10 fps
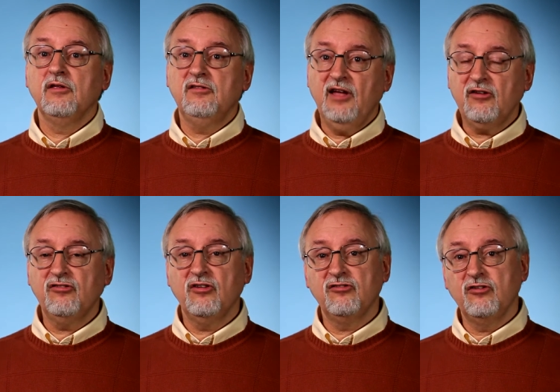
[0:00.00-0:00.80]
The
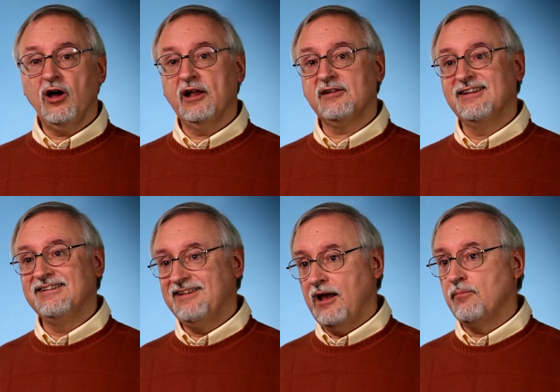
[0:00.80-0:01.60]
text does not
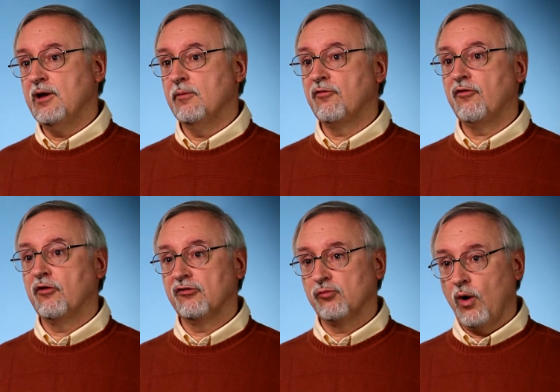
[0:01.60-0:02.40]
condemn him
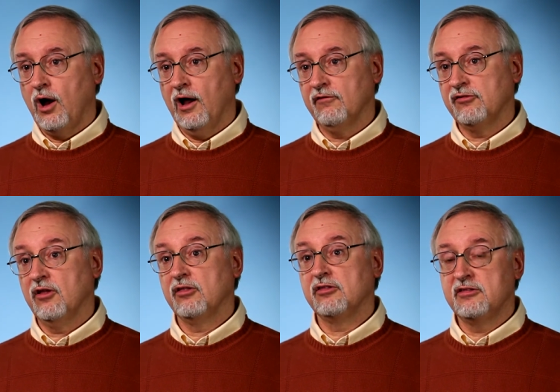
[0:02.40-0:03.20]
for his wives.
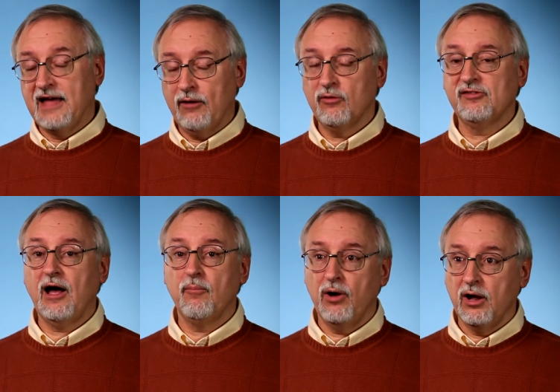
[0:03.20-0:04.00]
That was
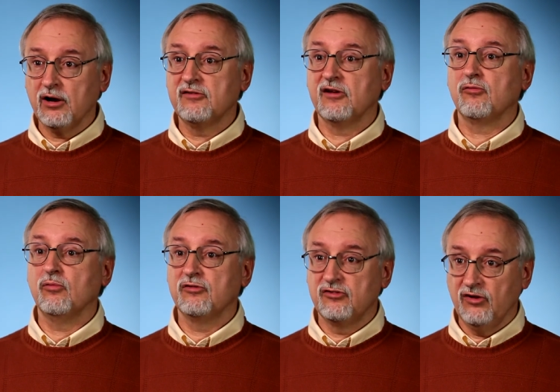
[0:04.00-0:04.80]
how politics
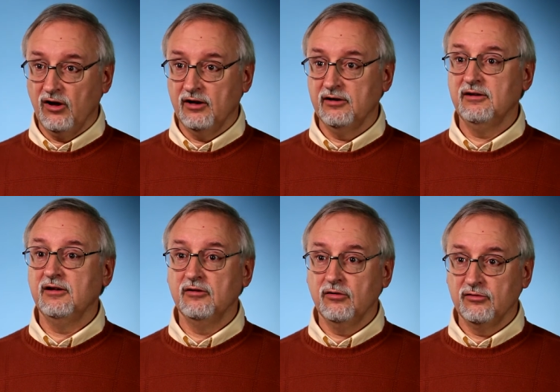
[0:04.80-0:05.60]
was done
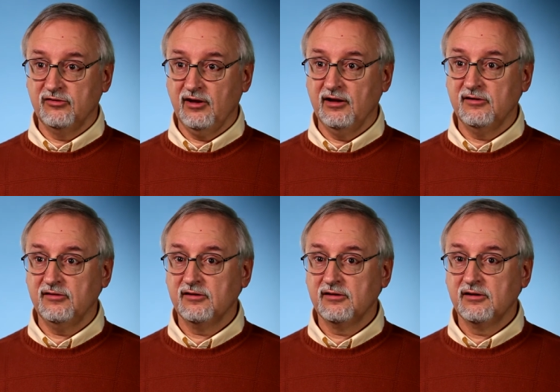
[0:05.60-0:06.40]
in those
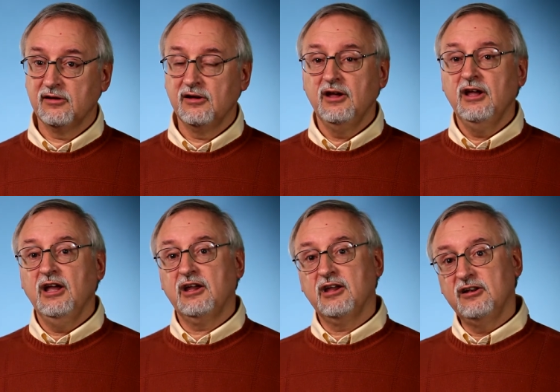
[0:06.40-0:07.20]
days.
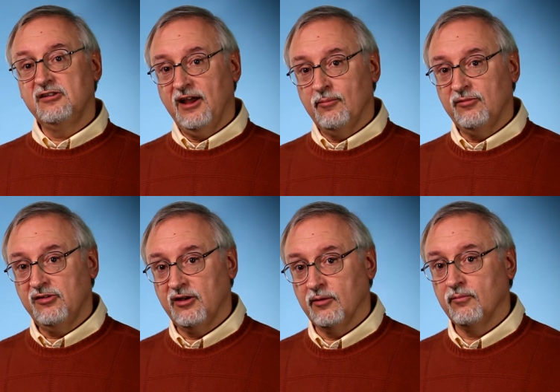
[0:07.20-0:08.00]
It
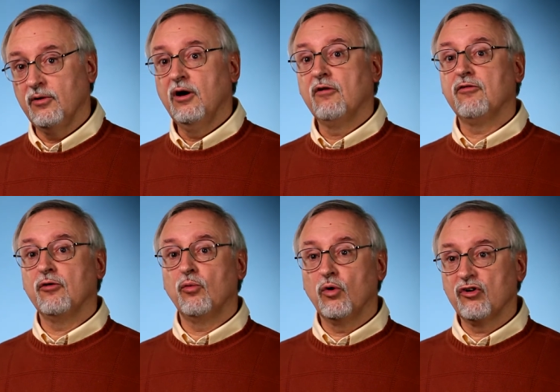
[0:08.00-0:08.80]
condemns him
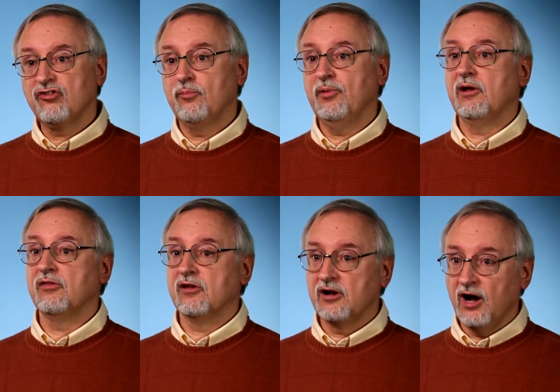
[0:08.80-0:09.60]
for
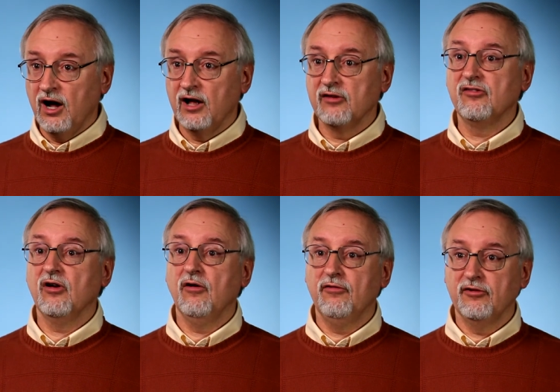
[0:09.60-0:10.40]
worshiping the gods
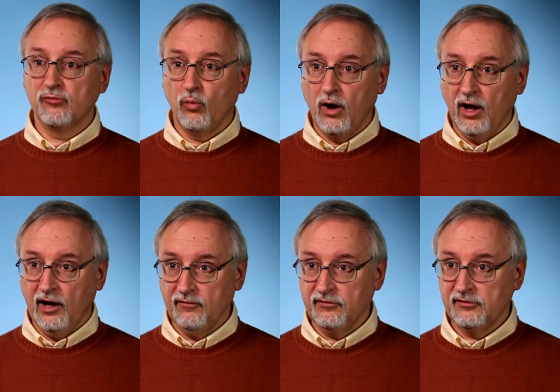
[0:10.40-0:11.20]
of his
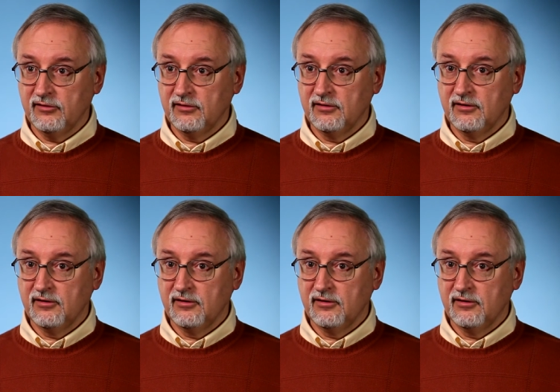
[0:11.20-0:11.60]
wives.